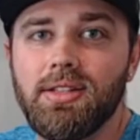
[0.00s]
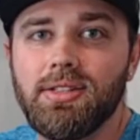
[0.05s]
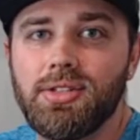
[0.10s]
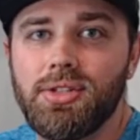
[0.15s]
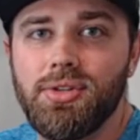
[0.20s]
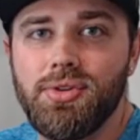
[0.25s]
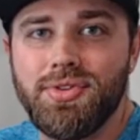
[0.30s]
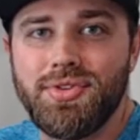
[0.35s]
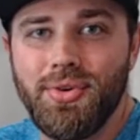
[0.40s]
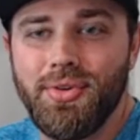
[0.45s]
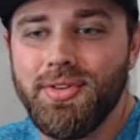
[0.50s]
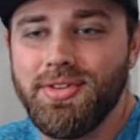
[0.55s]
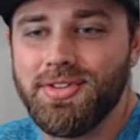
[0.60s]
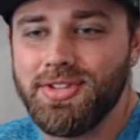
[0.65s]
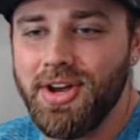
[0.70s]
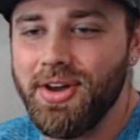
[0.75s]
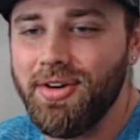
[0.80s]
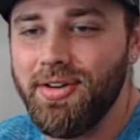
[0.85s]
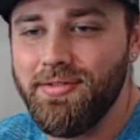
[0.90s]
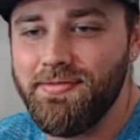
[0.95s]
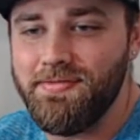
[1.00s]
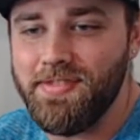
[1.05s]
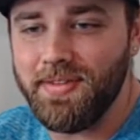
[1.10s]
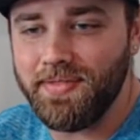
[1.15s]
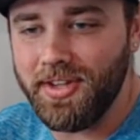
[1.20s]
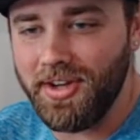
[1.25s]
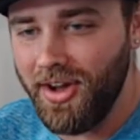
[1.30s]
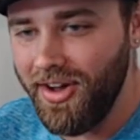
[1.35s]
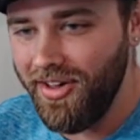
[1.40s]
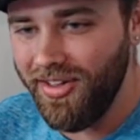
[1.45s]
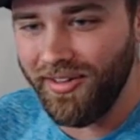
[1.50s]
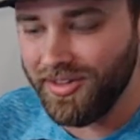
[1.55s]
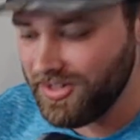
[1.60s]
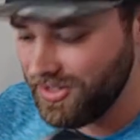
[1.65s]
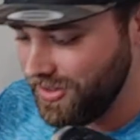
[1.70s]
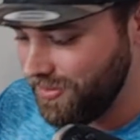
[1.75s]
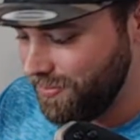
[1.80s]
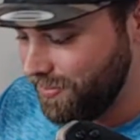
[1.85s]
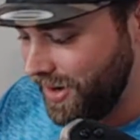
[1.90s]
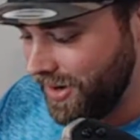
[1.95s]
controller is $150
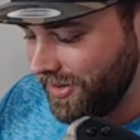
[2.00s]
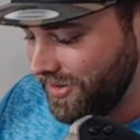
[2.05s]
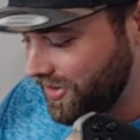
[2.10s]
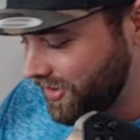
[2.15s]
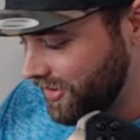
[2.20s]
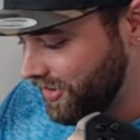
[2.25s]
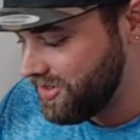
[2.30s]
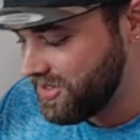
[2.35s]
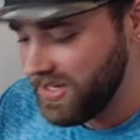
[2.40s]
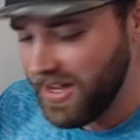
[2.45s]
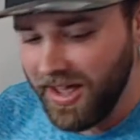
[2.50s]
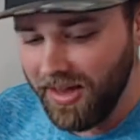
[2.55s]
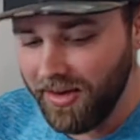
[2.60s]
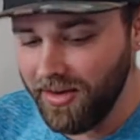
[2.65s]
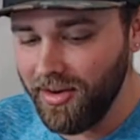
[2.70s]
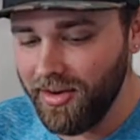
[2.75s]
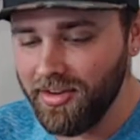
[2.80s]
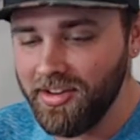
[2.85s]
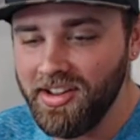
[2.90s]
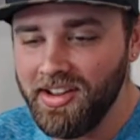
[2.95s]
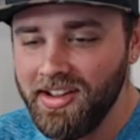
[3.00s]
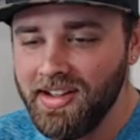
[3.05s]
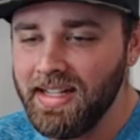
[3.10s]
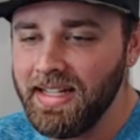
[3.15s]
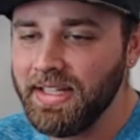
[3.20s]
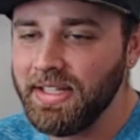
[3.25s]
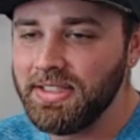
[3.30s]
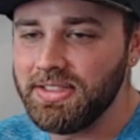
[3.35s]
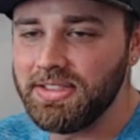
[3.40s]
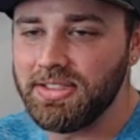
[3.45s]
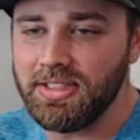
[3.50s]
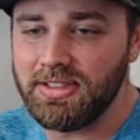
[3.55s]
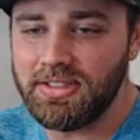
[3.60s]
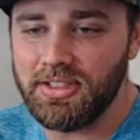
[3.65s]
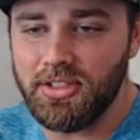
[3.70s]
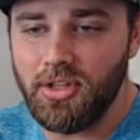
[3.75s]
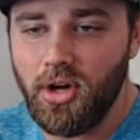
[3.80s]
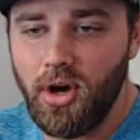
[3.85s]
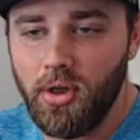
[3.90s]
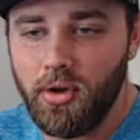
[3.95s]
compared to the standard $60
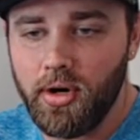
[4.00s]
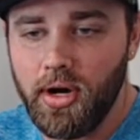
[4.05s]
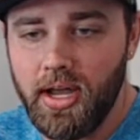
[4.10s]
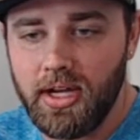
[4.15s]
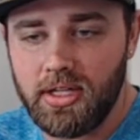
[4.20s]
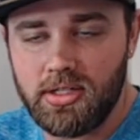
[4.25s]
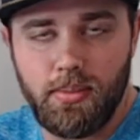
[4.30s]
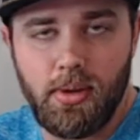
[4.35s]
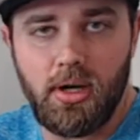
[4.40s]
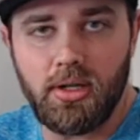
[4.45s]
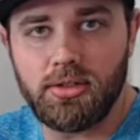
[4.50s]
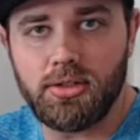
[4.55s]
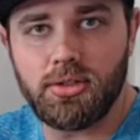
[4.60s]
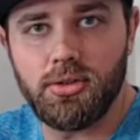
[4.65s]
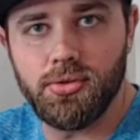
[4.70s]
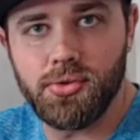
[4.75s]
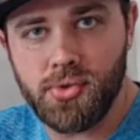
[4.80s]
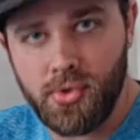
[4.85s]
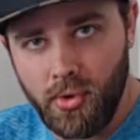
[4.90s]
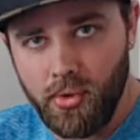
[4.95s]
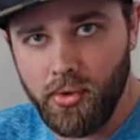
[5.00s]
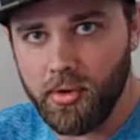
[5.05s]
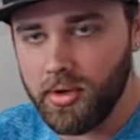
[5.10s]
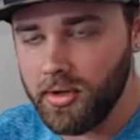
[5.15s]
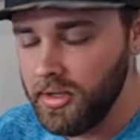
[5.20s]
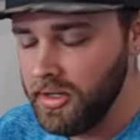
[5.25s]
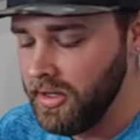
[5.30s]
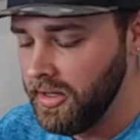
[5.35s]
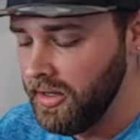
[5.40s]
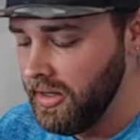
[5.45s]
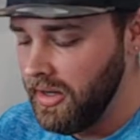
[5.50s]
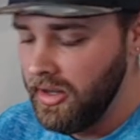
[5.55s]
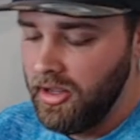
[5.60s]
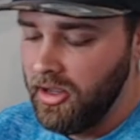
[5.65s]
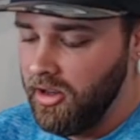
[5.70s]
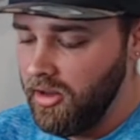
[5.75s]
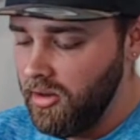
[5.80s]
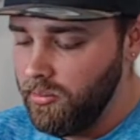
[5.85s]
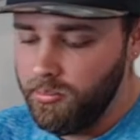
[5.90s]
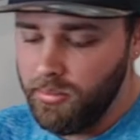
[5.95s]
Xbox controller.
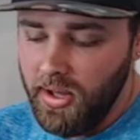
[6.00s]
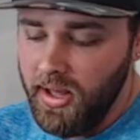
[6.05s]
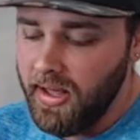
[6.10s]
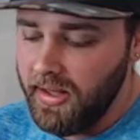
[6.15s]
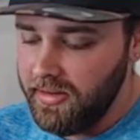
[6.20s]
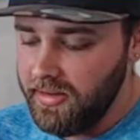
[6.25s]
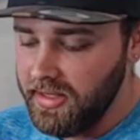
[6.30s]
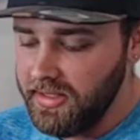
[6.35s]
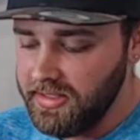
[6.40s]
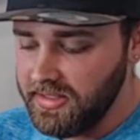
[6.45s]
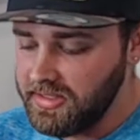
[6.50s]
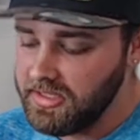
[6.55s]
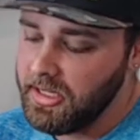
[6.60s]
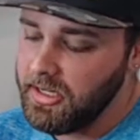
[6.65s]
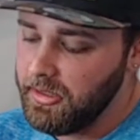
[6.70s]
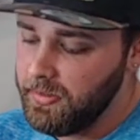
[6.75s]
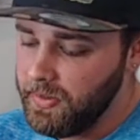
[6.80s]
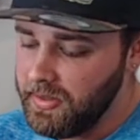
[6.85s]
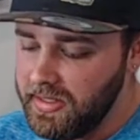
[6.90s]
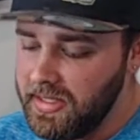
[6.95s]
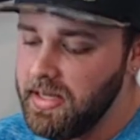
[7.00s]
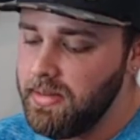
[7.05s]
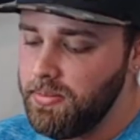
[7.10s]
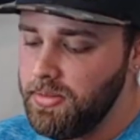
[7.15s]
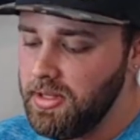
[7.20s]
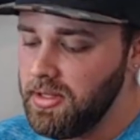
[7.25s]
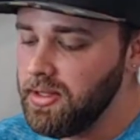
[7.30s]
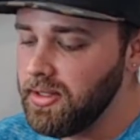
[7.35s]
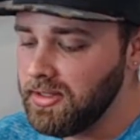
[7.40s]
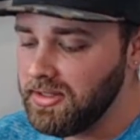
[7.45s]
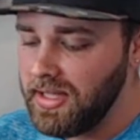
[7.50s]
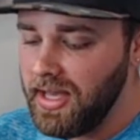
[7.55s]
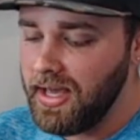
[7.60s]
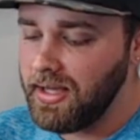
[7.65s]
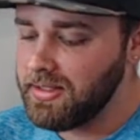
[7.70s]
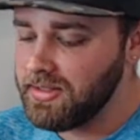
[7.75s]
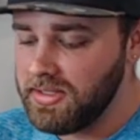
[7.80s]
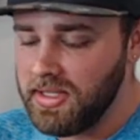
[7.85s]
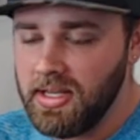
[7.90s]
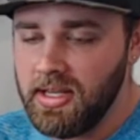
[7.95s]
But they decided to keep the
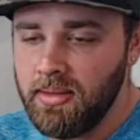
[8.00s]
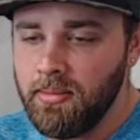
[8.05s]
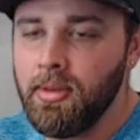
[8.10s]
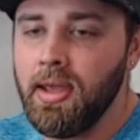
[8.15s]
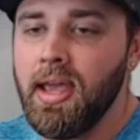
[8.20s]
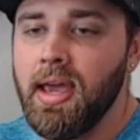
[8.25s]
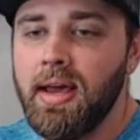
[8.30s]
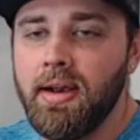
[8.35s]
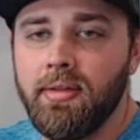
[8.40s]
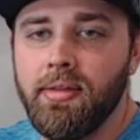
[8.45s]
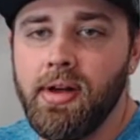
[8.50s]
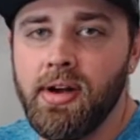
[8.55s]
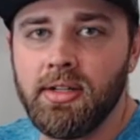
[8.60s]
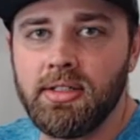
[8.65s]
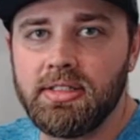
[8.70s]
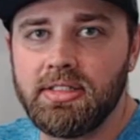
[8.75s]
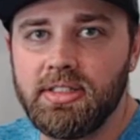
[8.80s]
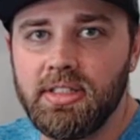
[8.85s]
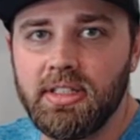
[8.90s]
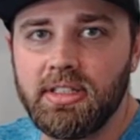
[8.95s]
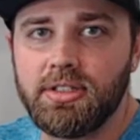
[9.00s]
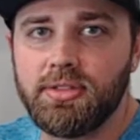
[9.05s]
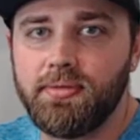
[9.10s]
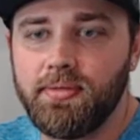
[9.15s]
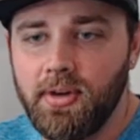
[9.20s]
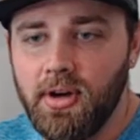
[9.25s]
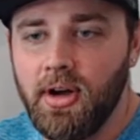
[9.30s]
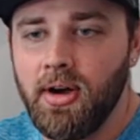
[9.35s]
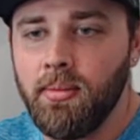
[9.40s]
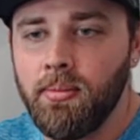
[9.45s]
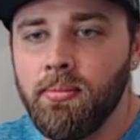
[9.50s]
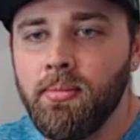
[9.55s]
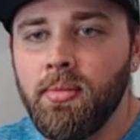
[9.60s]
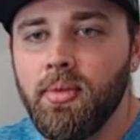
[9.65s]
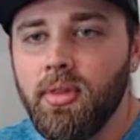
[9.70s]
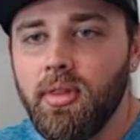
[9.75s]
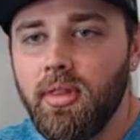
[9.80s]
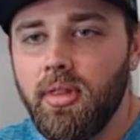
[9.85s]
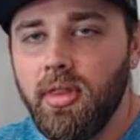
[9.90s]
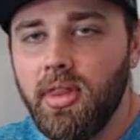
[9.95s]
exact same analog sticks from
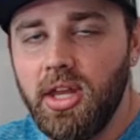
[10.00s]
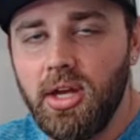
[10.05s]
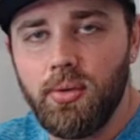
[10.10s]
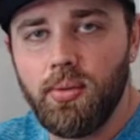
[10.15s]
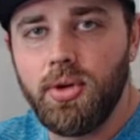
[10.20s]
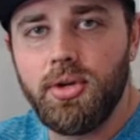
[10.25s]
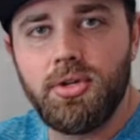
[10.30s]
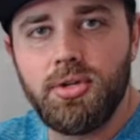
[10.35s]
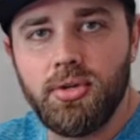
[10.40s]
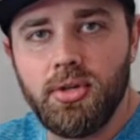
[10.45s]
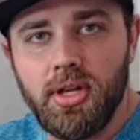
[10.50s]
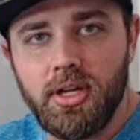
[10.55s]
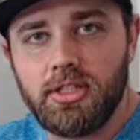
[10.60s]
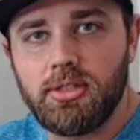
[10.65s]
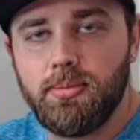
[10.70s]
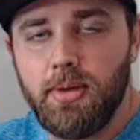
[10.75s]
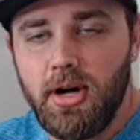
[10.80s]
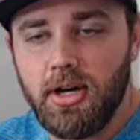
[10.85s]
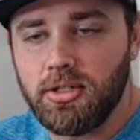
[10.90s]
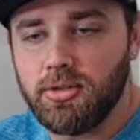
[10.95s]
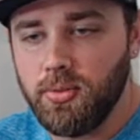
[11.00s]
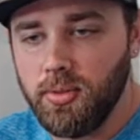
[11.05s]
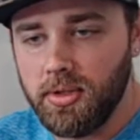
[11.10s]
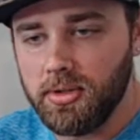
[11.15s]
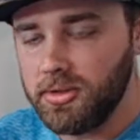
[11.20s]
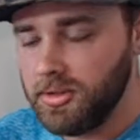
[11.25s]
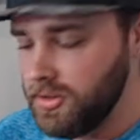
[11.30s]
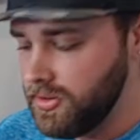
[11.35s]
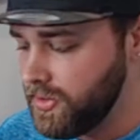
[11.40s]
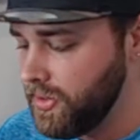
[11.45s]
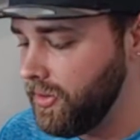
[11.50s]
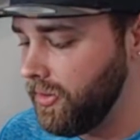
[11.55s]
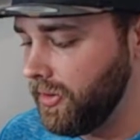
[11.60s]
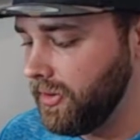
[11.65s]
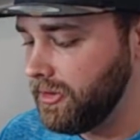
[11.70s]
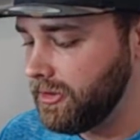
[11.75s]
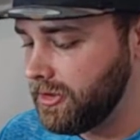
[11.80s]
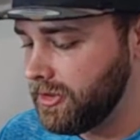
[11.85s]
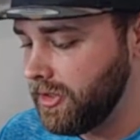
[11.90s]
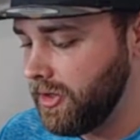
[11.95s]
the original Xbox One
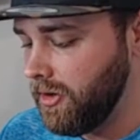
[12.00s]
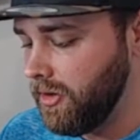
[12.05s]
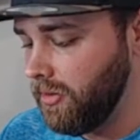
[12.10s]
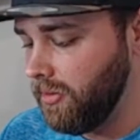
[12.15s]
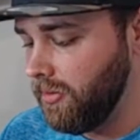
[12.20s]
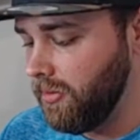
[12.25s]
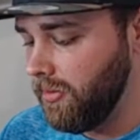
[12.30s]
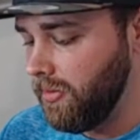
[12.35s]
controller. So